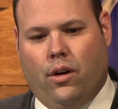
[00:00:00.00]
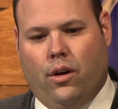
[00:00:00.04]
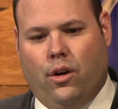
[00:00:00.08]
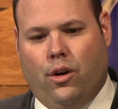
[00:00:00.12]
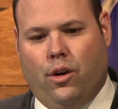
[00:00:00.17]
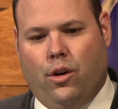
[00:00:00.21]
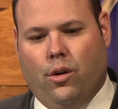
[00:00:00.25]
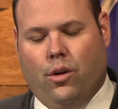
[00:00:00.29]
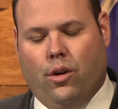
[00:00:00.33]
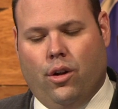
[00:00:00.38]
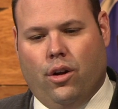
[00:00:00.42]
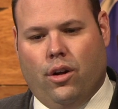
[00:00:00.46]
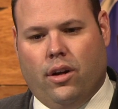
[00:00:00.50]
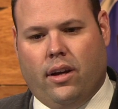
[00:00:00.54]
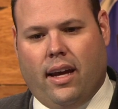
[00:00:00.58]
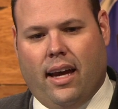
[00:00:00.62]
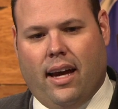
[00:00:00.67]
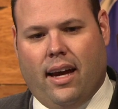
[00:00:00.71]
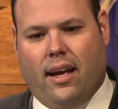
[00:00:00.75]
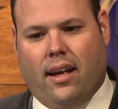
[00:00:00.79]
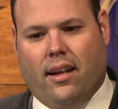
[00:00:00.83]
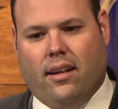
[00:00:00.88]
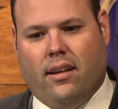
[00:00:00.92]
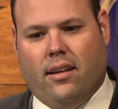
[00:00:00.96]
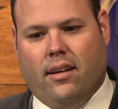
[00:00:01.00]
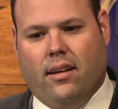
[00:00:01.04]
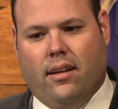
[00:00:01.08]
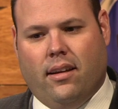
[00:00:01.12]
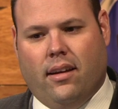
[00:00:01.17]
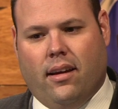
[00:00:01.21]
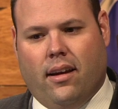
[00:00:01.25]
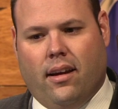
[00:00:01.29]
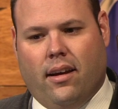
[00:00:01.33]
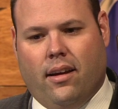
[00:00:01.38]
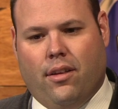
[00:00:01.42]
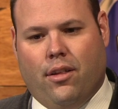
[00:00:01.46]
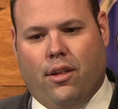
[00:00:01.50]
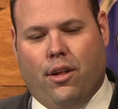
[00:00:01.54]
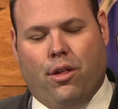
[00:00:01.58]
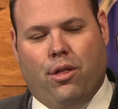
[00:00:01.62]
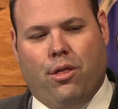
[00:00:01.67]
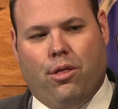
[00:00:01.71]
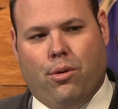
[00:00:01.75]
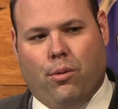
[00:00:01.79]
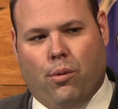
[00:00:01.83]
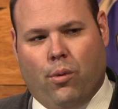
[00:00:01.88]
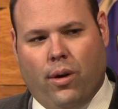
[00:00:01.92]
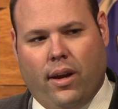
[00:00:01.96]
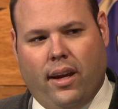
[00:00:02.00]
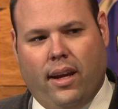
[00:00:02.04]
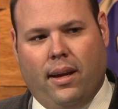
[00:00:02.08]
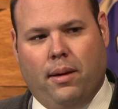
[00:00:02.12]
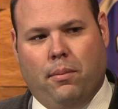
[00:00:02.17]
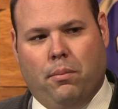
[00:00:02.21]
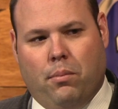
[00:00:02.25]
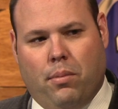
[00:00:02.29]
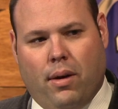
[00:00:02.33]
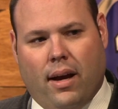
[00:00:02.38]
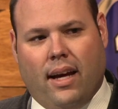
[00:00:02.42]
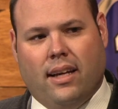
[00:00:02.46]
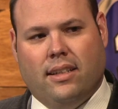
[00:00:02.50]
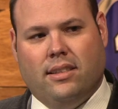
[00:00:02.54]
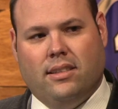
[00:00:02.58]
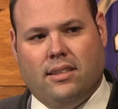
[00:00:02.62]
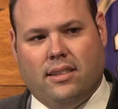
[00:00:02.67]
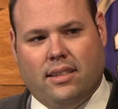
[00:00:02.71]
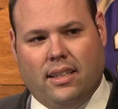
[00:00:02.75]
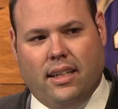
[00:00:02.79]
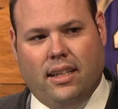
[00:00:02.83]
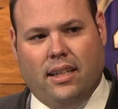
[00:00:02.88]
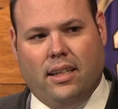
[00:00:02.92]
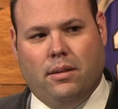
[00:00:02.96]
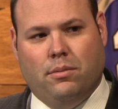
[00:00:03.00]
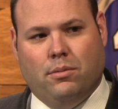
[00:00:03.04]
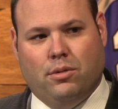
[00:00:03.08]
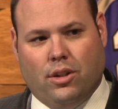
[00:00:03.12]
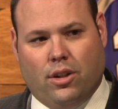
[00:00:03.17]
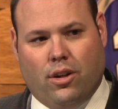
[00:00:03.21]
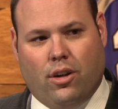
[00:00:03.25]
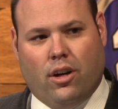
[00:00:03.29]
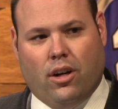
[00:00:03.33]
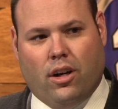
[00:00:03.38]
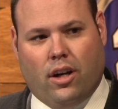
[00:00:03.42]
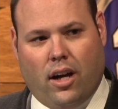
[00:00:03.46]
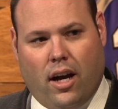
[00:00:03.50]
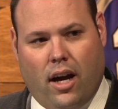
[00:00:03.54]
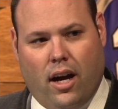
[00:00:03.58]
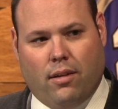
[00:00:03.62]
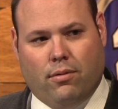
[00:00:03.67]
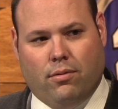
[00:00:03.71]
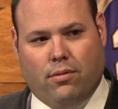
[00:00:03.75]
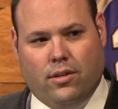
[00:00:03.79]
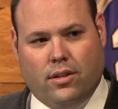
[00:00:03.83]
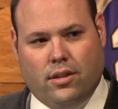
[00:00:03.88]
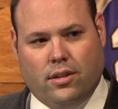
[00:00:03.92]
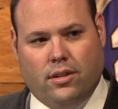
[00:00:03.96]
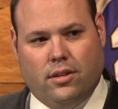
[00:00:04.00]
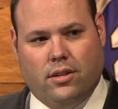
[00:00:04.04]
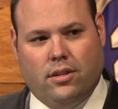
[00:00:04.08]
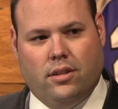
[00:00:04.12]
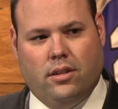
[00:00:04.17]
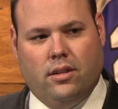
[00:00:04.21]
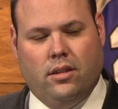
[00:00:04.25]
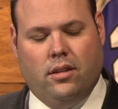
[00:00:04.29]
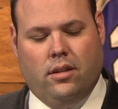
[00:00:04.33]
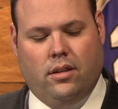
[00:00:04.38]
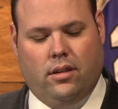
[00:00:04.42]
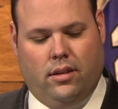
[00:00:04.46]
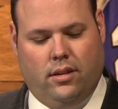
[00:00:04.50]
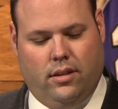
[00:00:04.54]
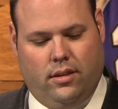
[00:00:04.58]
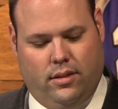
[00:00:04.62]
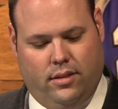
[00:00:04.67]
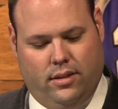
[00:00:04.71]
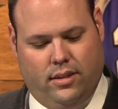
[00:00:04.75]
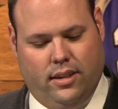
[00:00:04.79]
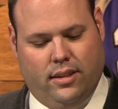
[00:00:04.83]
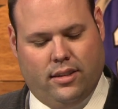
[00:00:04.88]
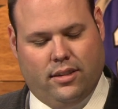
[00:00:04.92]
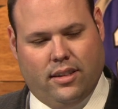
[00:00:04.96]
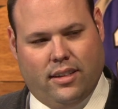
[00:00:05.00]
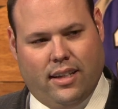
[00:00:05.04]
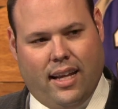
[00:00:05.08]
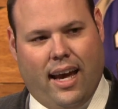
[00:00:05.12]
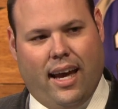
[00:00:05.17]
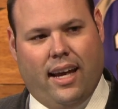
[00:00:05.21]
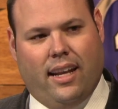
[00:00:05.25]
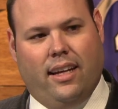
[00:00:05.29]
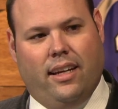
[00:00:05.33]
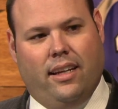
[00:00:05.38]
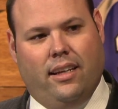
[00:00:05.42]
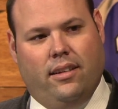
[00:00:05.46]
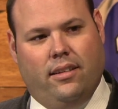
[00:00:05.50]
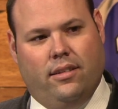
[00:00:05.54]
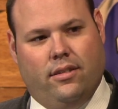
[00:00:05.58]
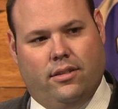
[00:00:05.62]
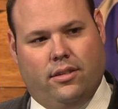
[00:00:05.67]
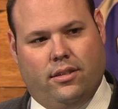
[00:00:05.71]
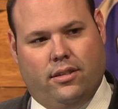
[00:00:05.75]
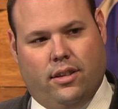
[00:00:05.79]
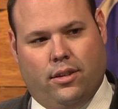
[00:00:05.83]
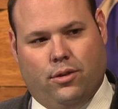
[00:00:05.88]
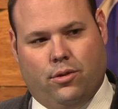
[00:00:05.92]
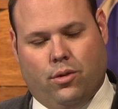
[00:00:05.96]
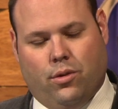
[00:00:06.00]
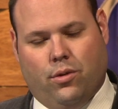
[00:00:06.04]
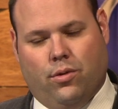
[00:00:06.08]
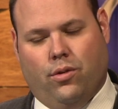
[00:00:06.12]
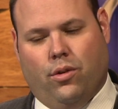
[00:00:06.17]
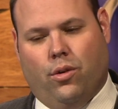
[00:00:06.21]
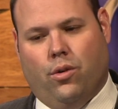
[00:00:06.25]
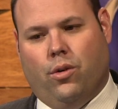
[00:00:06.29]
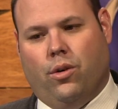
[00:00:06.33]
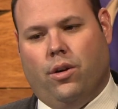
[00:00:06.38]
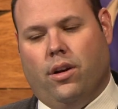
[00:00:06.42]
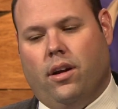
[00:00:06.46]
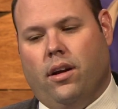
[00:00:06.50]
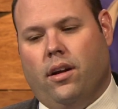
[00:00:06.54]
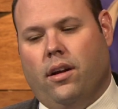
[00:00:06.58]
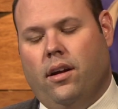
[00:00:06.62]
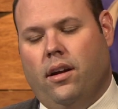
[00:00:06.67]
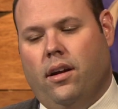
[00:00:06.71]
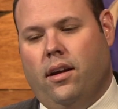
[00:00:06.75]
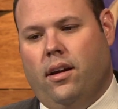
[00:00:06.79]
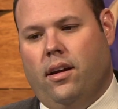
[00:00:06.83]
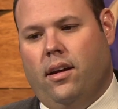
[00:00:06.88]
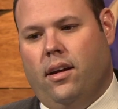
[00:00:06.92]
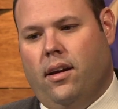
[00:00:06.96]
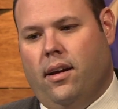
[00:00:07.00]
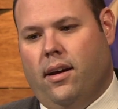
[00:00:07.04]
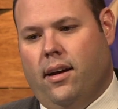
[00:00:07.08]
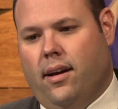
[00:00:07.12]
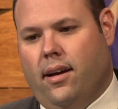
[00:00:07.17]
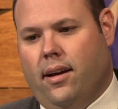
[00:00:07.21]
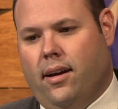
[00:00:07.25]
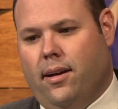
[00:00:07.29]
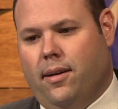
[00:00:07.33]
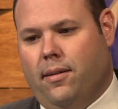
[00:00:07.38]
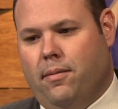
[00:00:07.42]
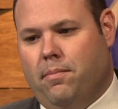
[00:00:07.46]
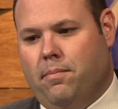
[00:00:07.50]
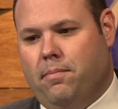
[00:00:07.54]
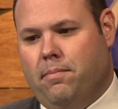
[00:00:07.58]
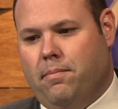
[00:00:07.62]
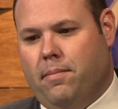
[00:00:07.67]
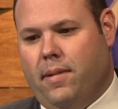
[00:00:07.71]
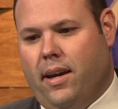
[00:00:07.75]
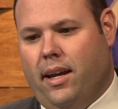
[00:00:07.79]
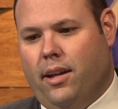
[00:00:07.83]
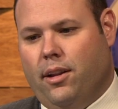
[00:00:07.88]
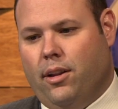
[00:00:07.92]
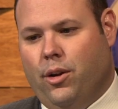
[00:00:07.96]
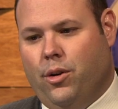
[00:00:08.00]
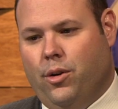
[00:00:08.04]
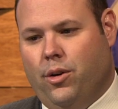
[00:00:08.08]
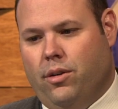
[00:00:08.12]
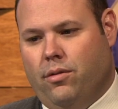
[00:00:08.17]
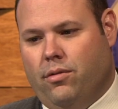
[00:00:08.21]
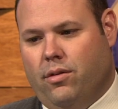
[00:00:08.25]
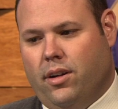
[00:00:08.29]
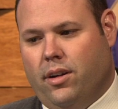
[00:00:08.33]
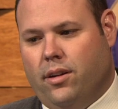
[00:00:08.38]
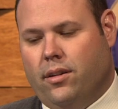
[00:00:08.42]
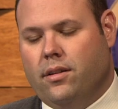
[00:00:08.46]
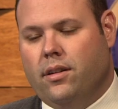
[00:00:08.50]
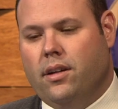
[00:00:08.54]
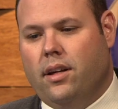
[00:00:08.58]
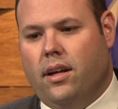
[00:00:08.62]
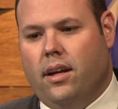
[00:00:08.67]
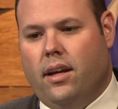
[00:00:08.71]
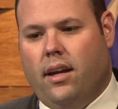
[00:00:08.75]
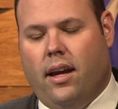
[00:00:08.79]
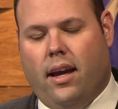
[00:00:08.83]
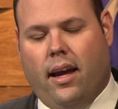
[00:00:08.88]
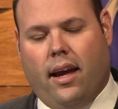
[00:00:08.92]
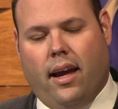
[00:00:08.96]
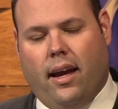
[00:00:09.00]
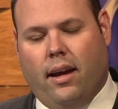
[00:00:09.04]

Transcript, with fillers: you look at uh, the three best teams in our conference Cincinnati, Central Florida, um, and Louisville. Mm -hmm.